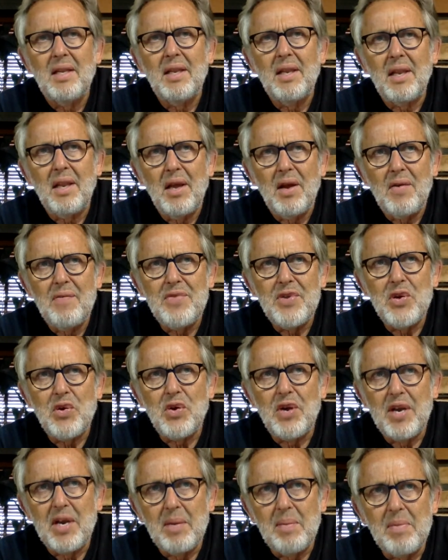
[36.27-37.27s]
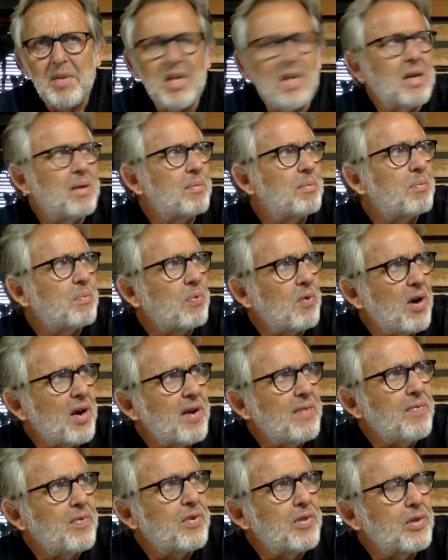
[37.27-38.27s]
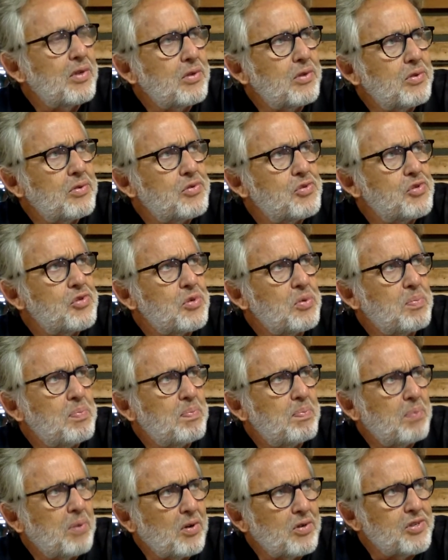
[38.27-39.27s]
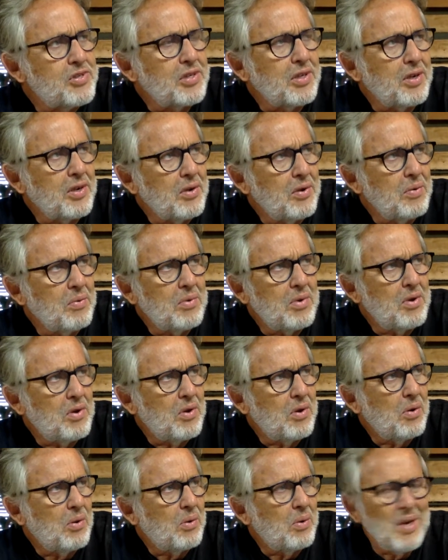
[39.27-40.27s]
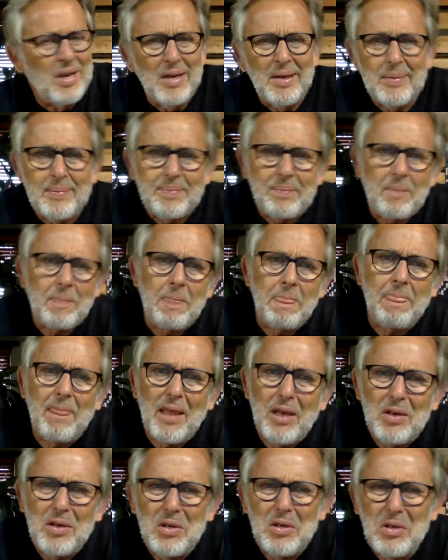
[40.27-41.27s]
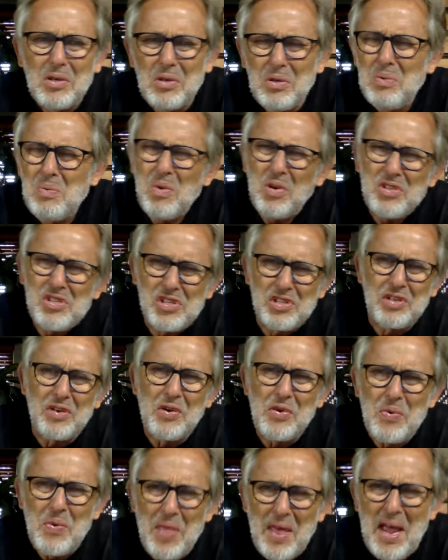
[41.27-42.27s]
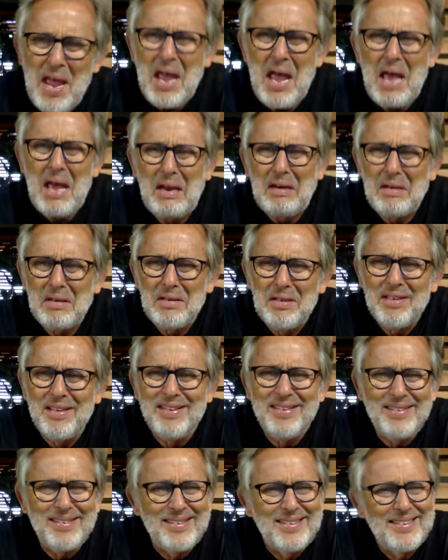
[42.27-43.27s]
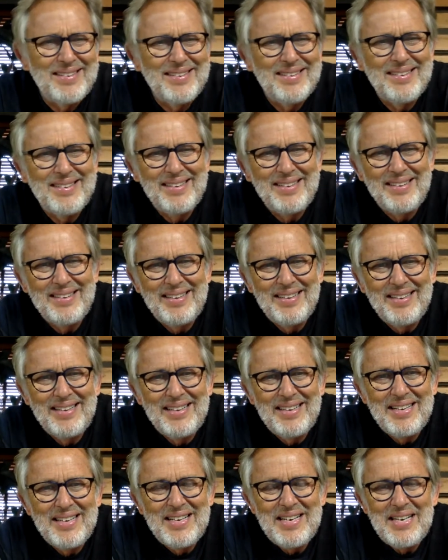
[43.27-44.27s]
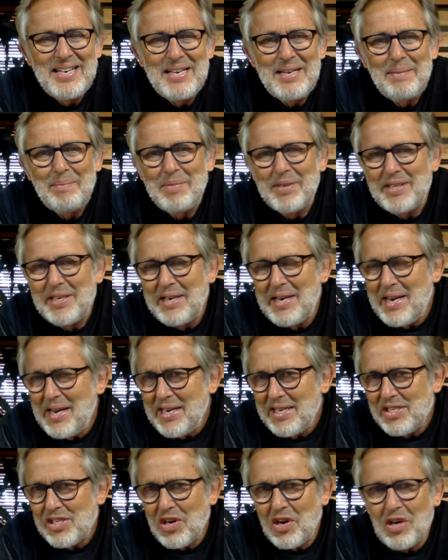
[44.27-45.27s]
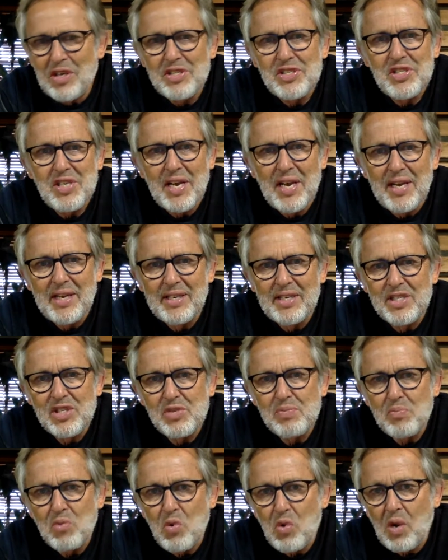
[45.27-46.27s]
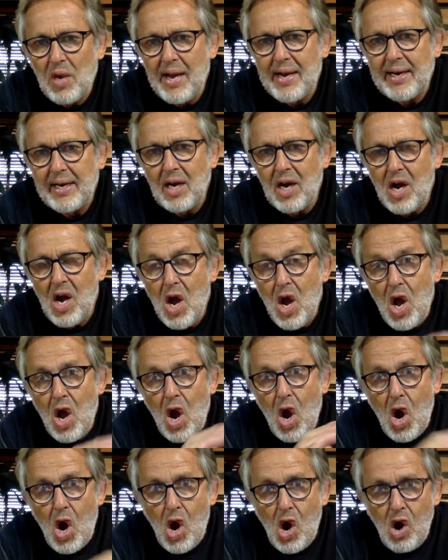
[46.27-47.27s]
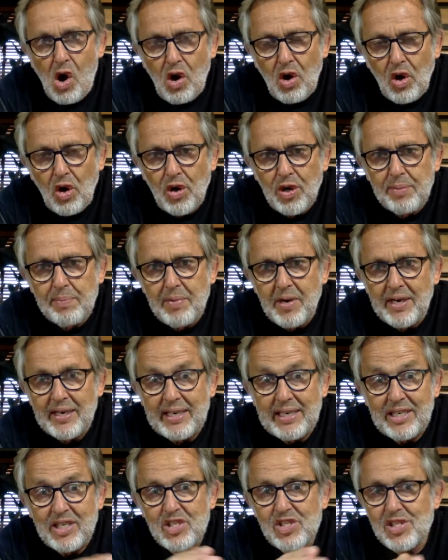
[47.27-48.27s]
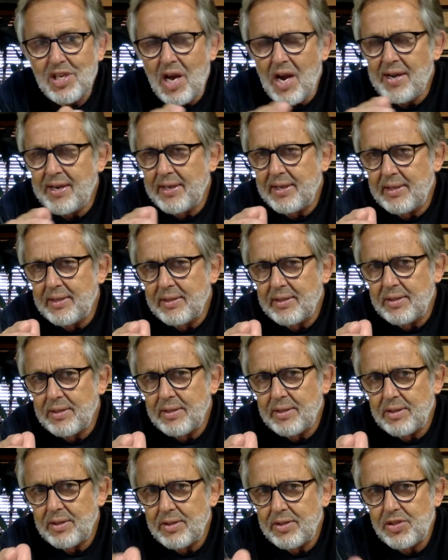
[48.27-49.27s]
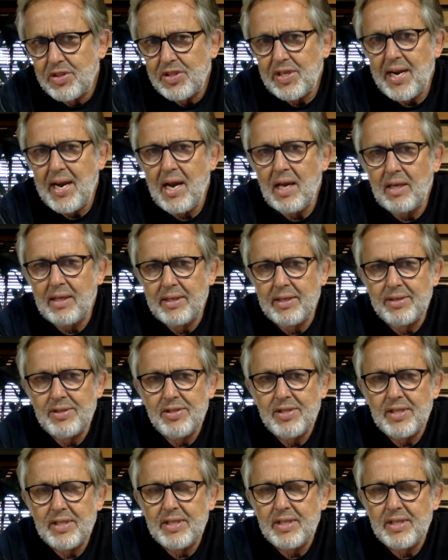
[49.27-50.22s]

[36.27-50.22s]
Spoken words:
Love your enemy and pray for those who persecute you. Who wants to do that? But today's hard saying is more like a hard but exciting challenge.